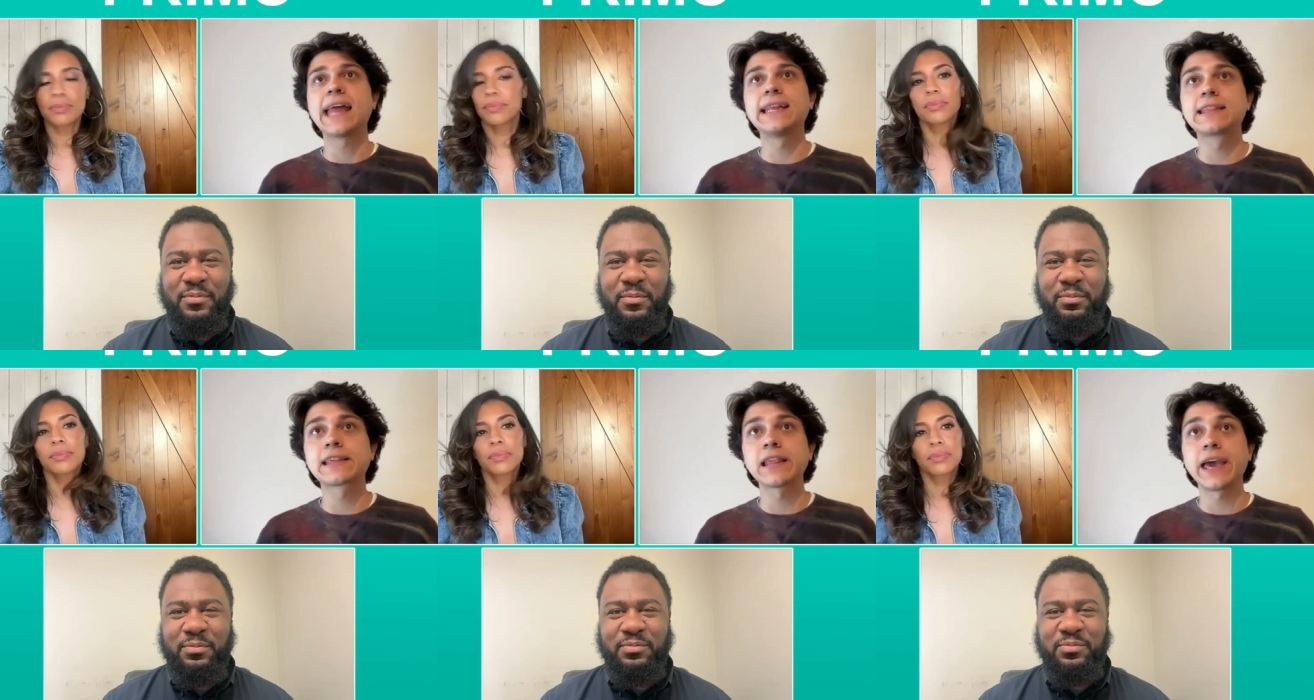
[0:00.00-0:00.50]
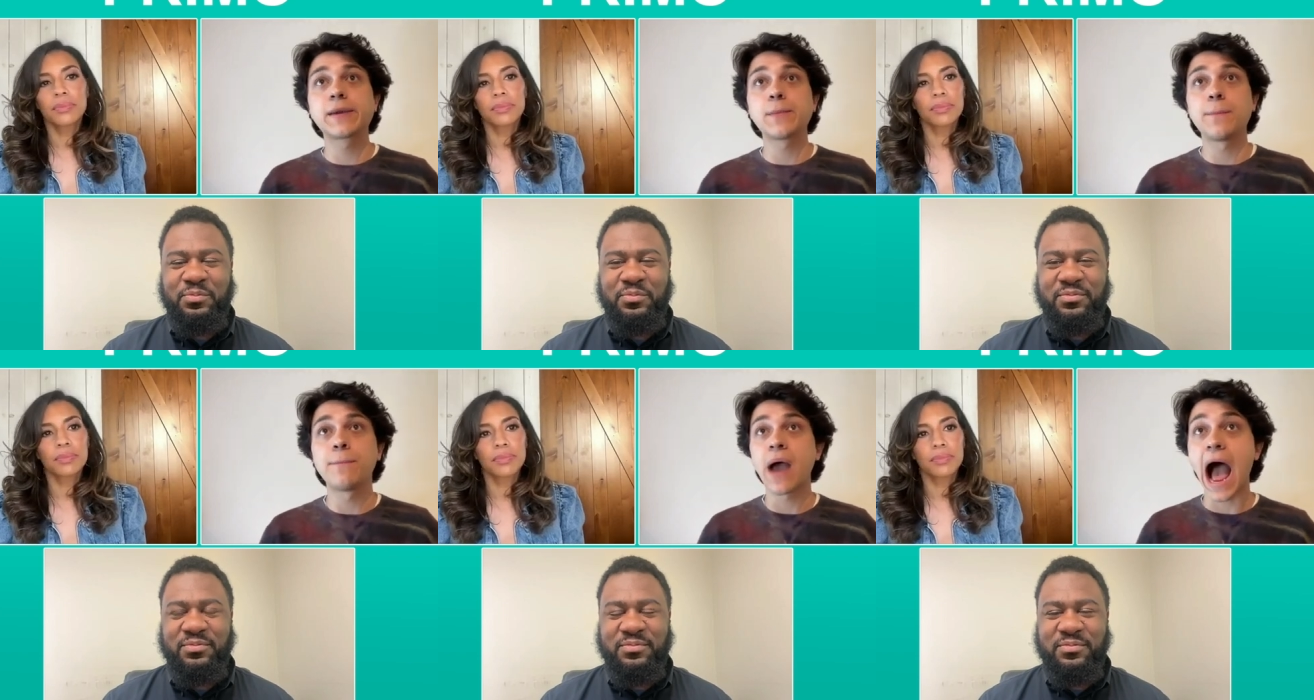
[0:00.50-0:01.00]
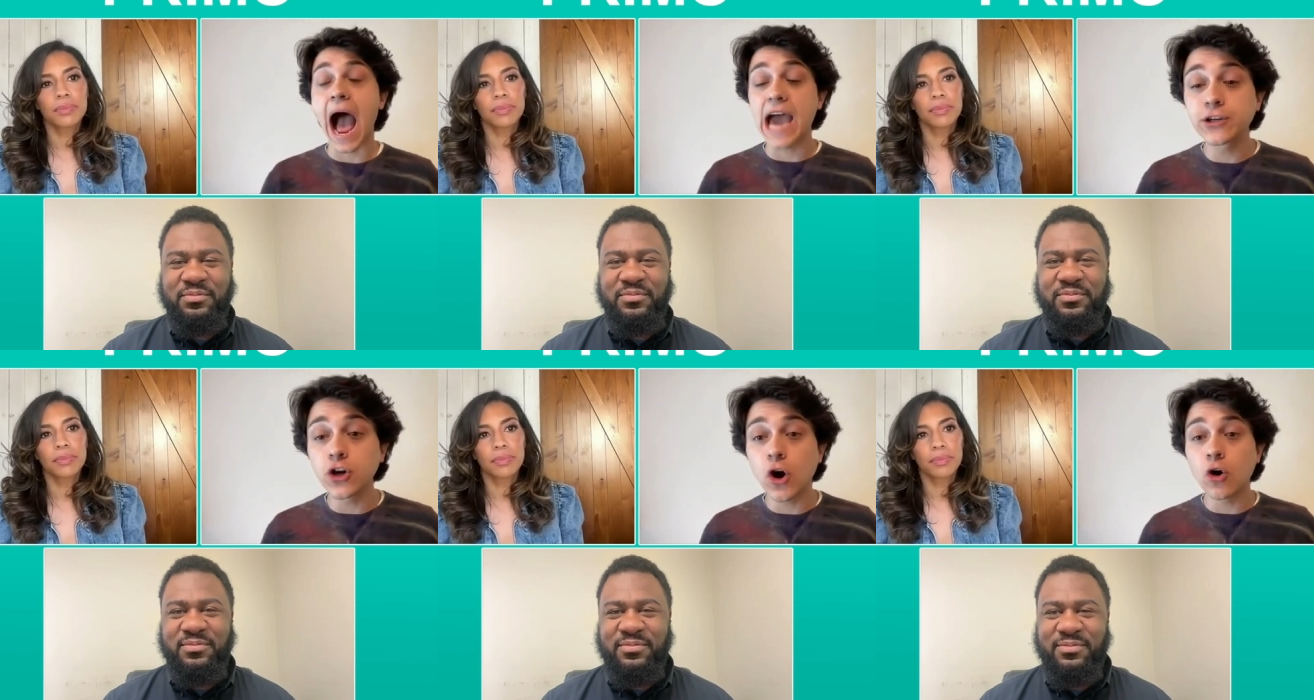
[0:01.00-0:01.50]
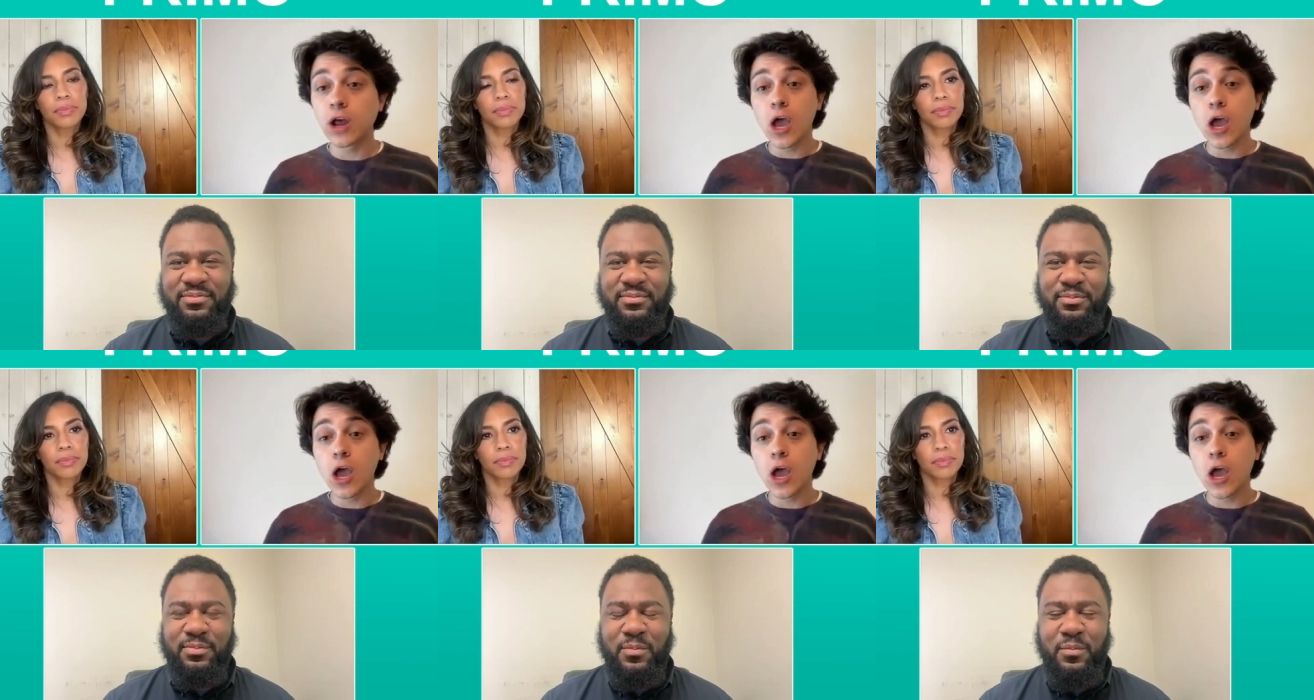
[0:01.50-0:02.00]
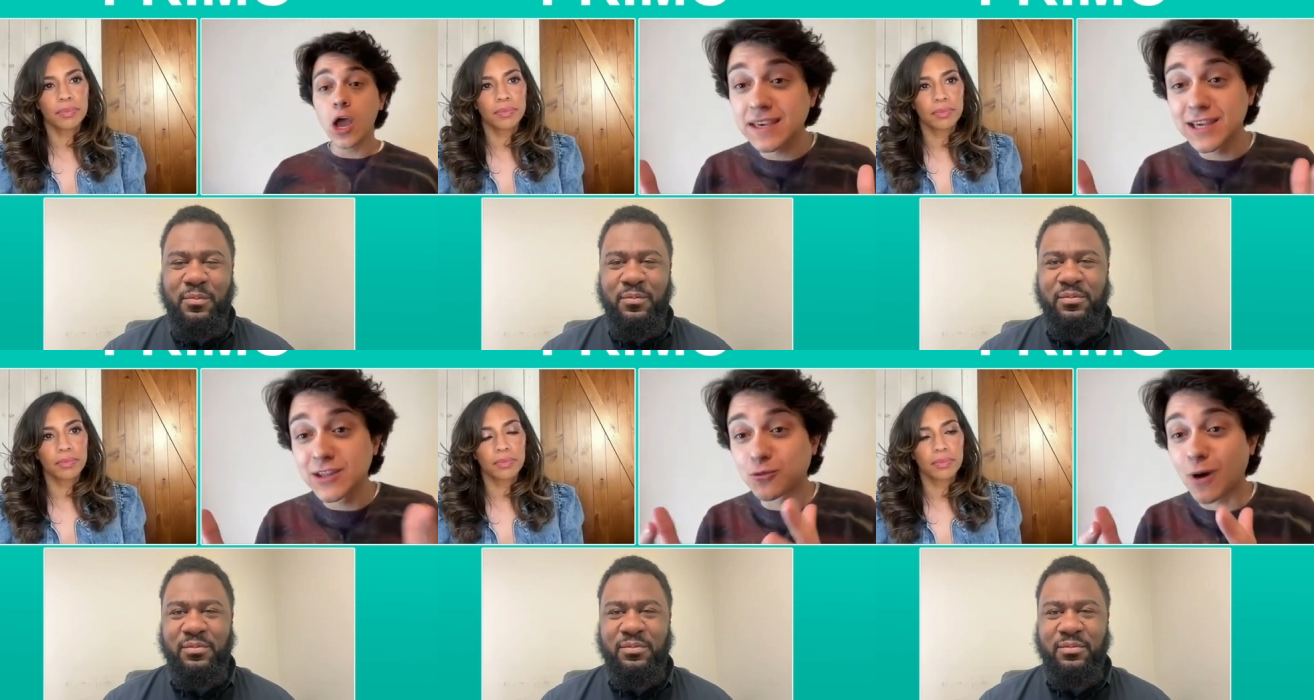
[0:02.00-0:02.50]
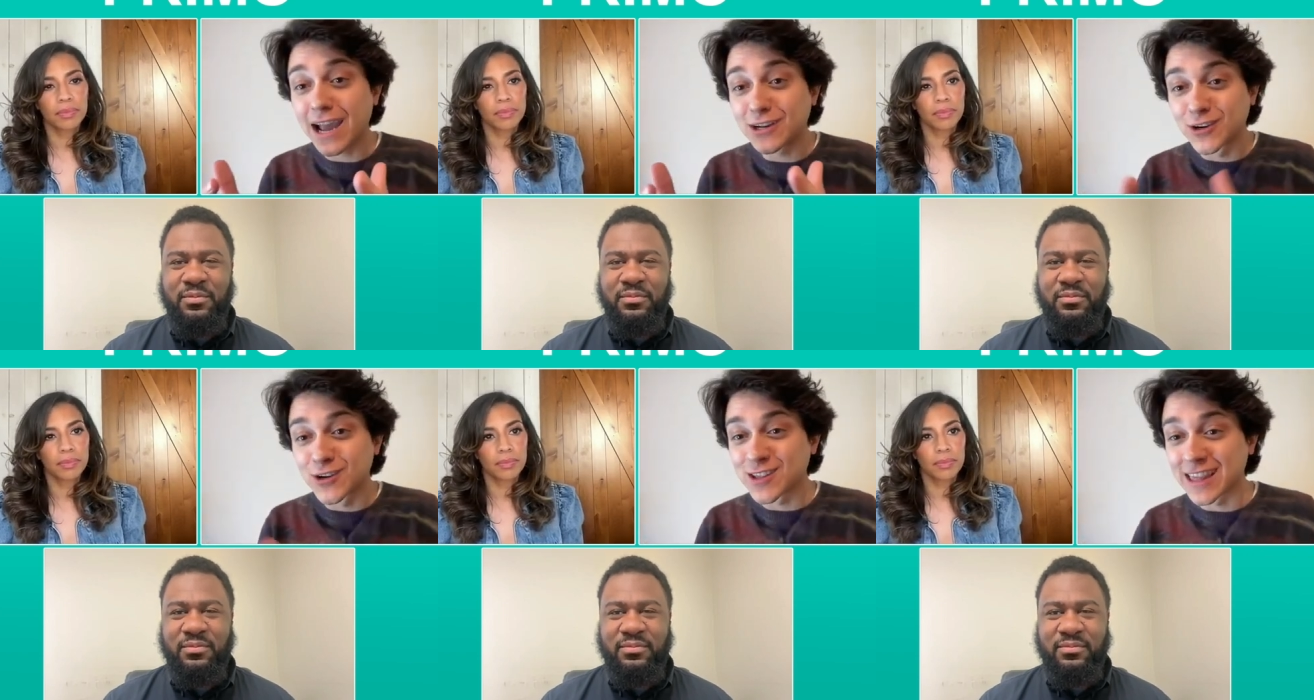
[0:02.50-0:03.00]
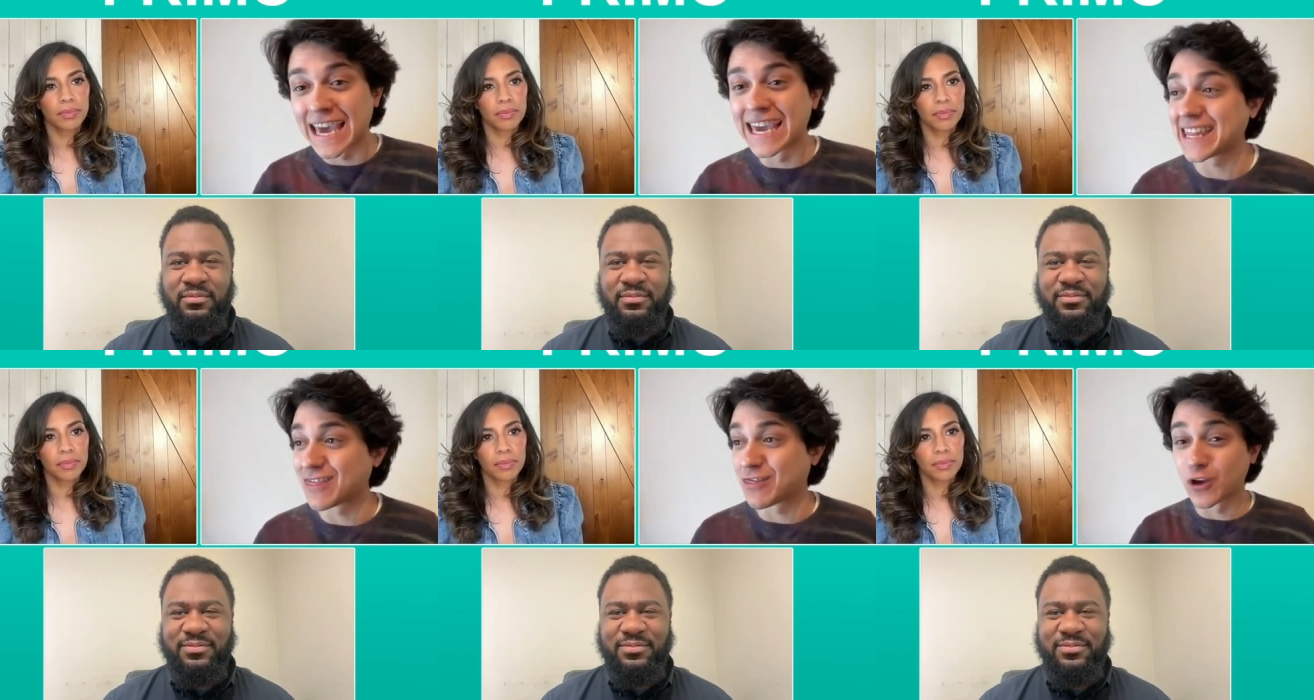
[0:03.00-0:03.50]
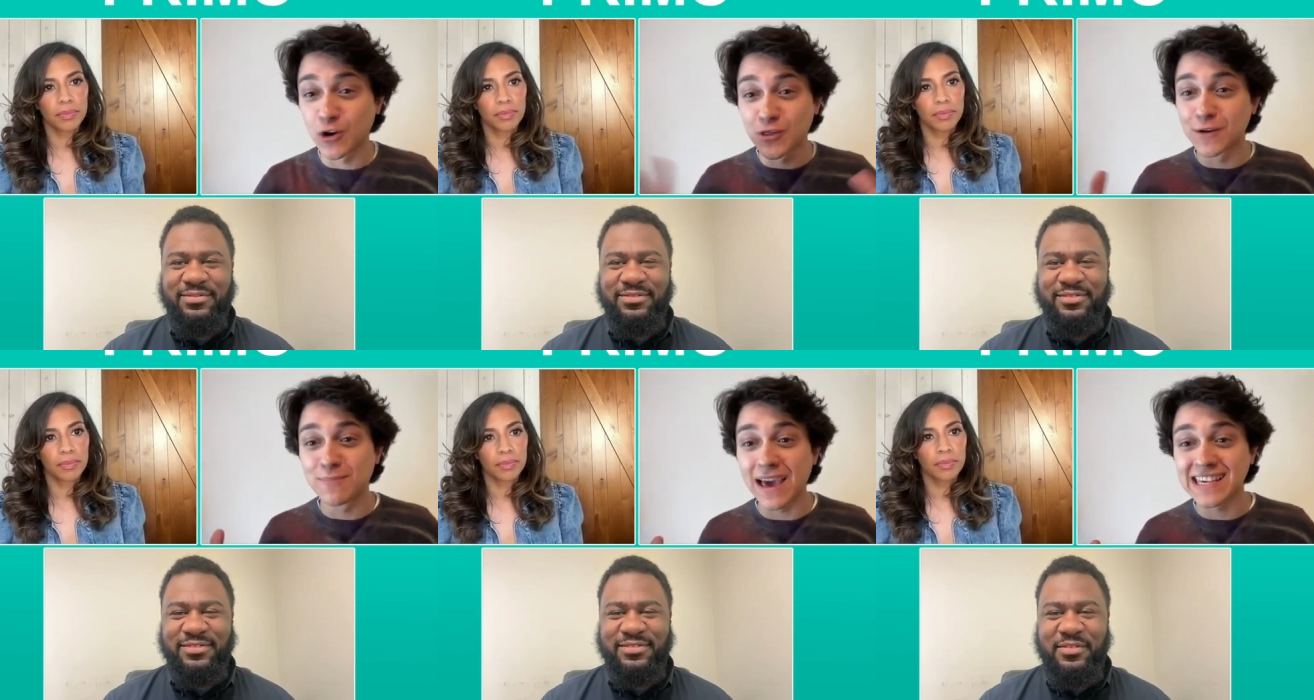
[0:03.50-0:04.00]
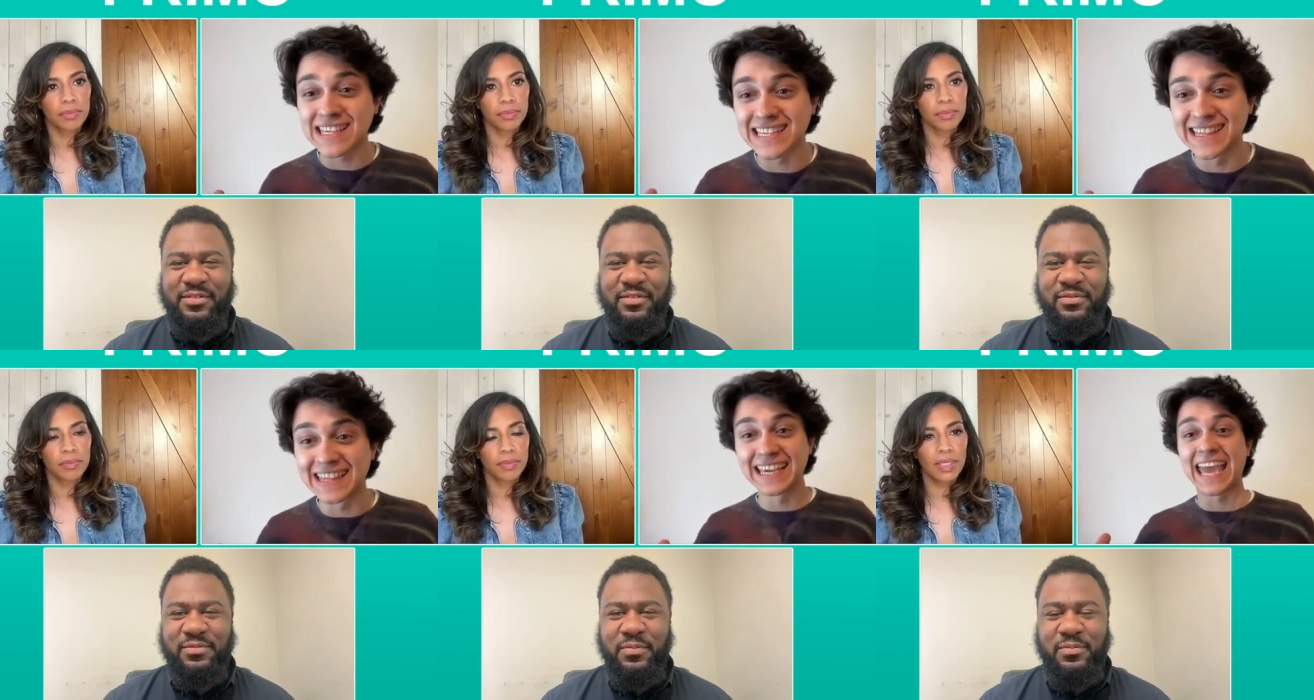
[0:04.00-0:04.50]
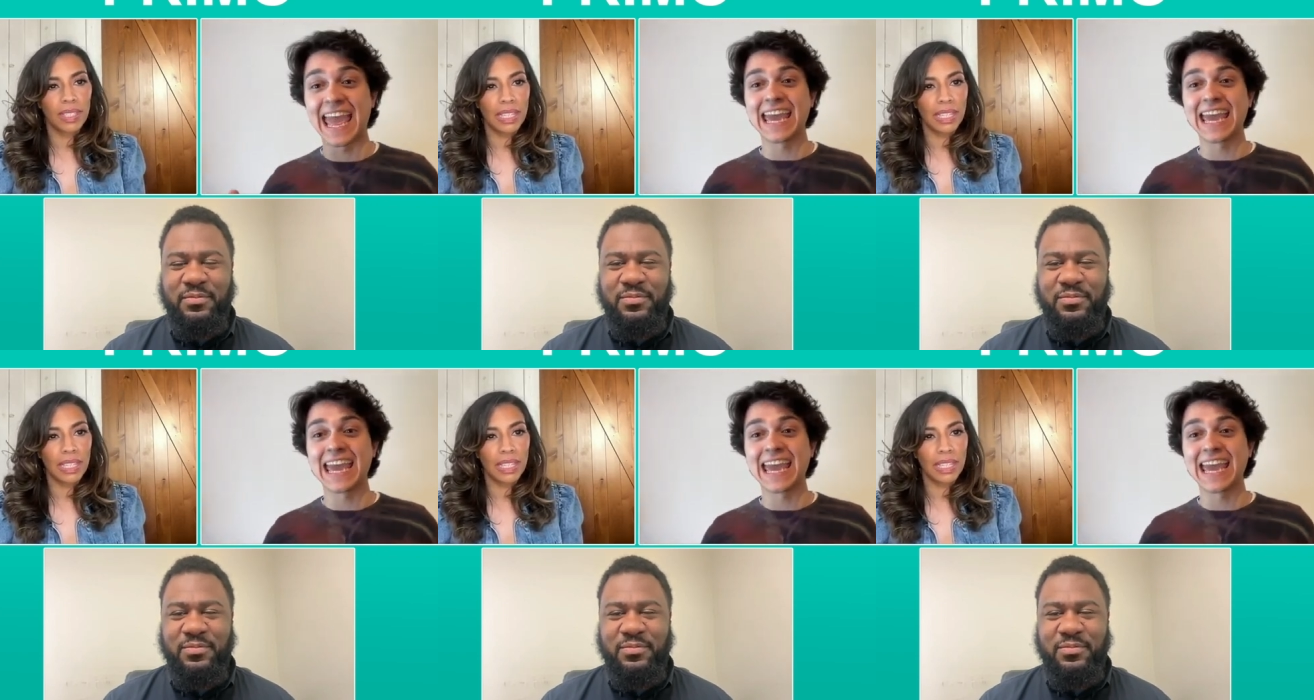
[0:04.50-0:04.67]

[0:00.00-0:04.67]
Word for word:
Speaker 1: And it's like, I don't, I trust these writers, like, they're the best in the